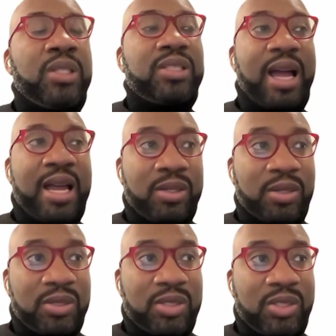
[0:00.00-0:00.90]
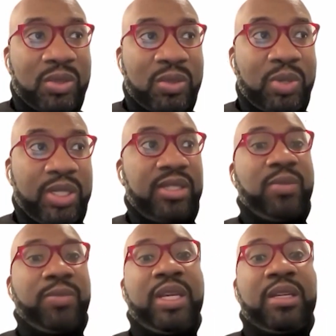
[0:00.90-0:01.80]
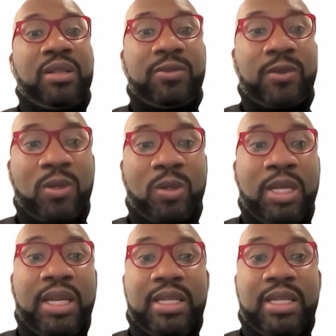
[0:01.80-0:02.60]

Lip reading: scholars to participate in a full